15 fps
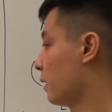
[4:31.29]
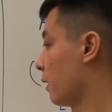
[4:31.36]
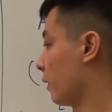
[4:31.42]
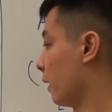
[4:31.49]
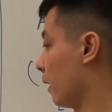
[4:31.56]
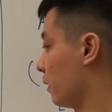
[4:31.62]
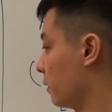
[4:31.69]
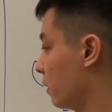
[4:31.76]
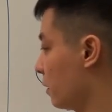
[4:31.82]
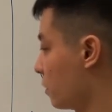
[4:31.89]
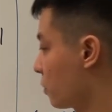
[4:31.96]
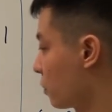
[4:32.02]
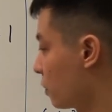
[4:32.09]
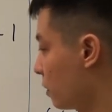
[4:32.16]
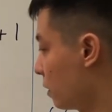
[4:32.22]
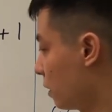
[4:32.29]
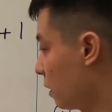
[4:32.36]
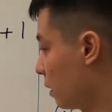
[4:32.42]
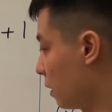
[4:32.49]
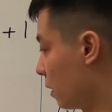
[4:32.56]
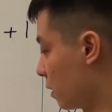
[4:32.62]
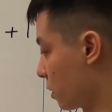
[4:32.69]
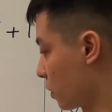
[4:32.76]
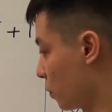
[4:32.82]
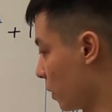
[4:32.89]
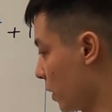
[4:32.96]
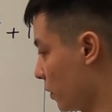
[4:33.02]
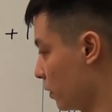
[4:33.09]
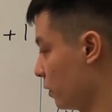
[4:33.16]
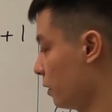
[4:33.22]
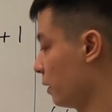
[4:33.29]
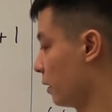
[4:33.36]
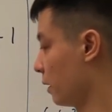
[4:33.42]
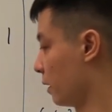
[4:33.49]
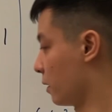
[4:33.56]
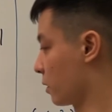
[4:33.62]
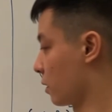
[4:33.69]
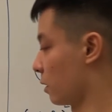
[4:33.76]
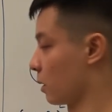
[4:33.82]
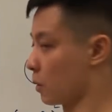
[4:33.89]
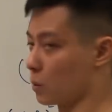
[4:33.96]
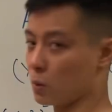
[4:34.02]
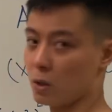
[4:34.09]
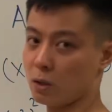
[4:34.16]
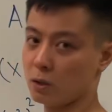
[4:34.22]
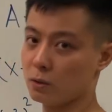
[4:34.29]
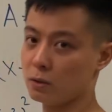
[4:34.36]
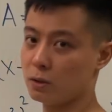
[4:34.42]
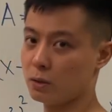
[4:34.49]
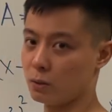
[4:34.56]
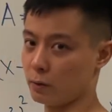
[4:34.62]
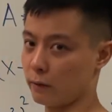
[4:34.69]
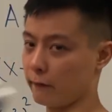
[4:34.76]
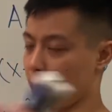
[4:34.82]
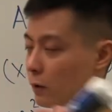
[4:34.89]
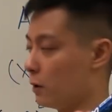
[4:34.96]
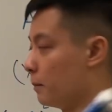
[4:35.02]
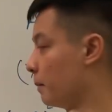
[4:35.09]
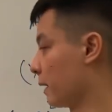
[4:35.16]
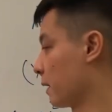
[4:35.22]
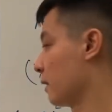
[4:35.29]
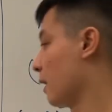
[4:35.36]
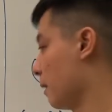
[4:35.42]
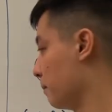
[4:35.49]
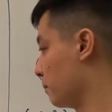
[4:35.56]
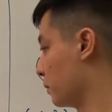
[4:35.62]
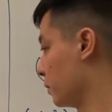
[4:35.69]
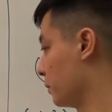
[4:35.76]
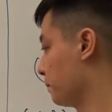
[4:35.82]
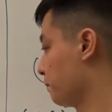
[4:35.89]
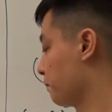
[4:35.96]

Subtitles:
then this square is going to grow to a very big number.